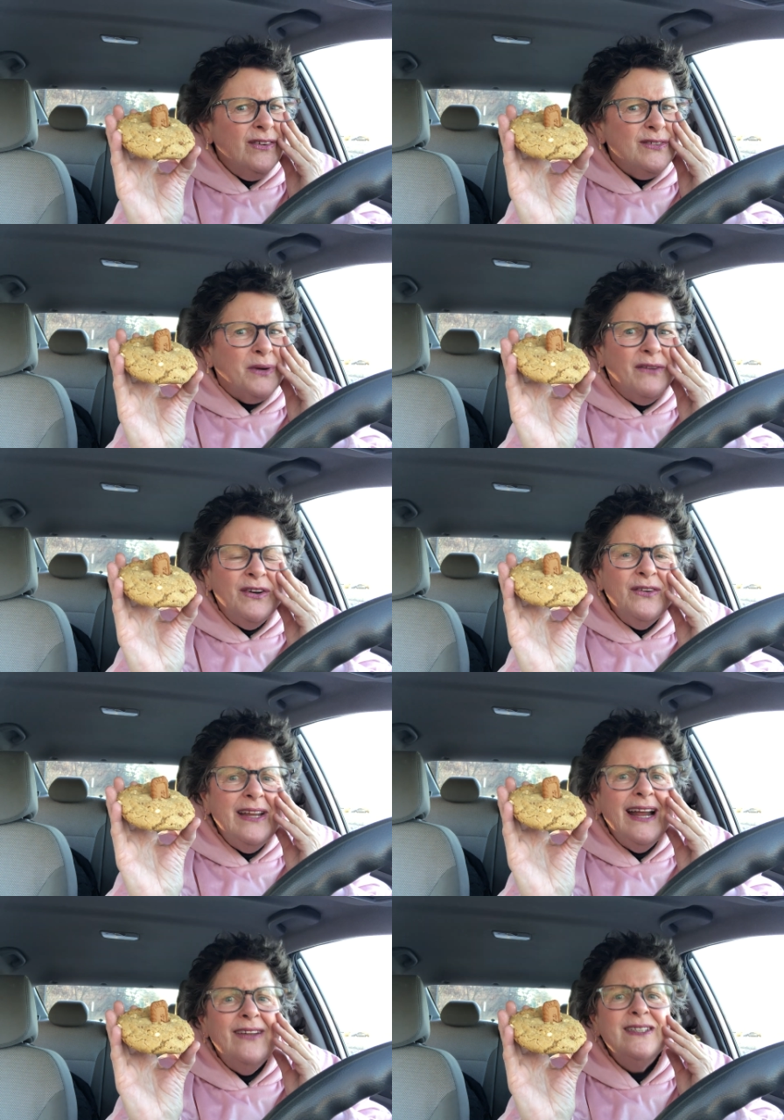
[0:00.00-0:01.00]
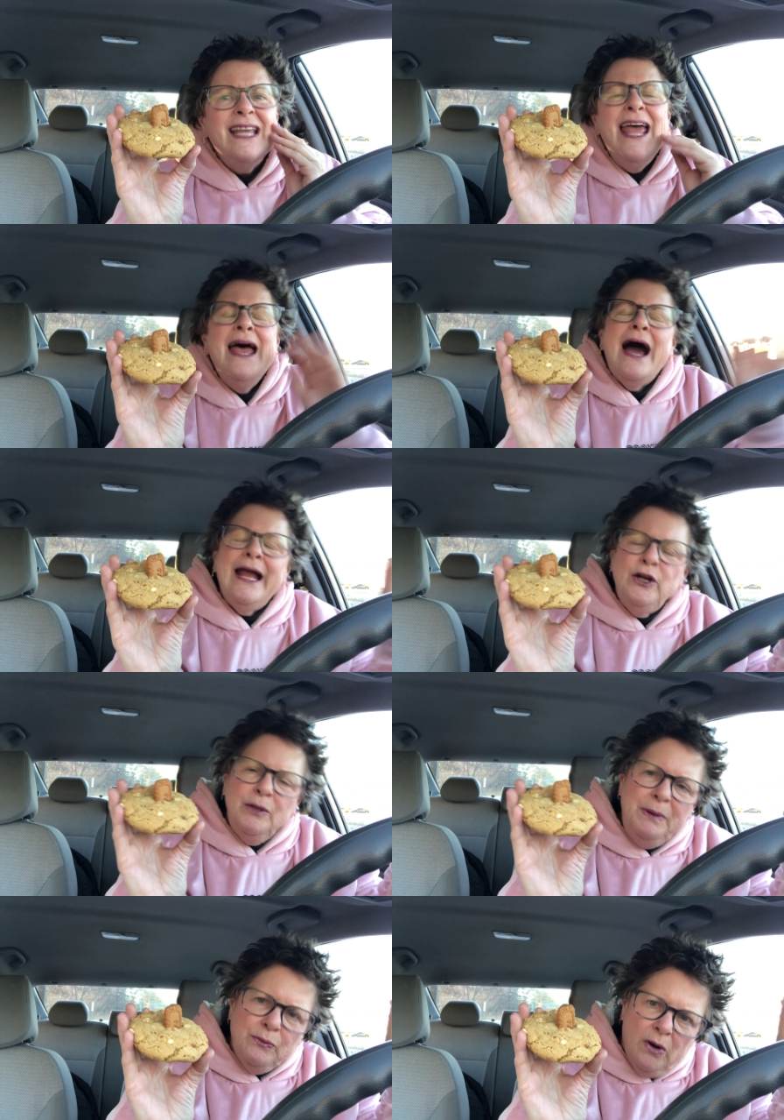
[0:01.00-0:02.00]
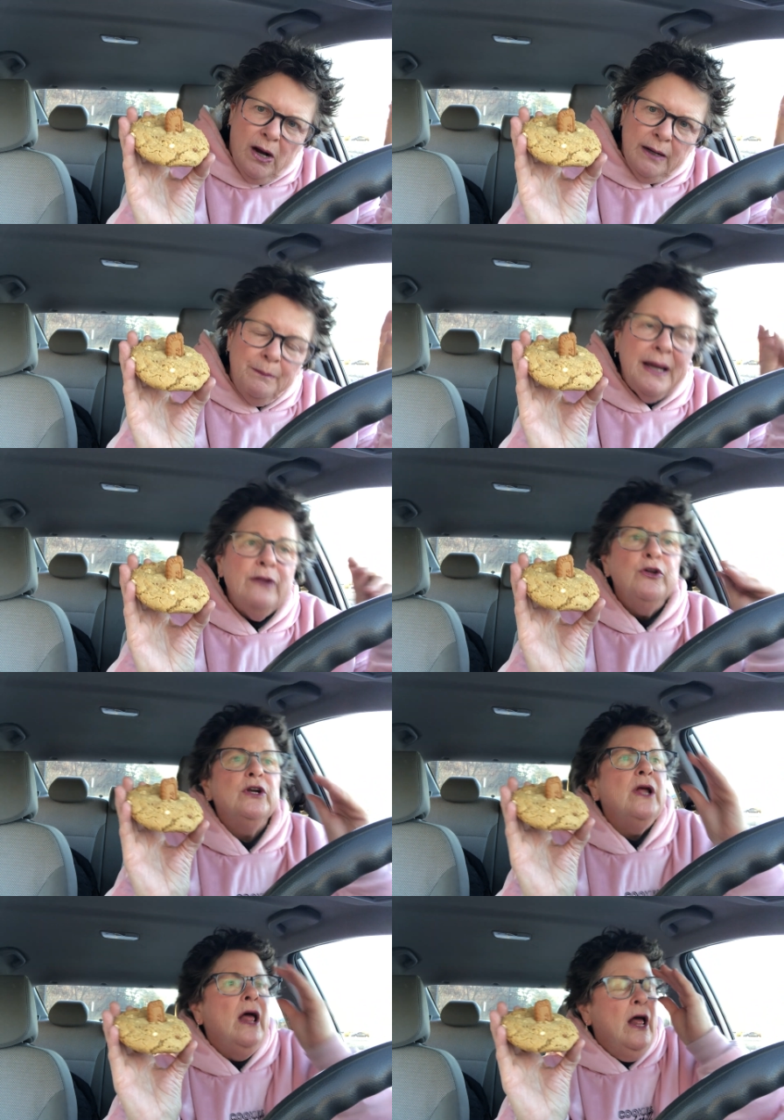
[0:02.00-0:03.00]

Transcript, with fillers: or 1,200 calories. I could be wrong, but there's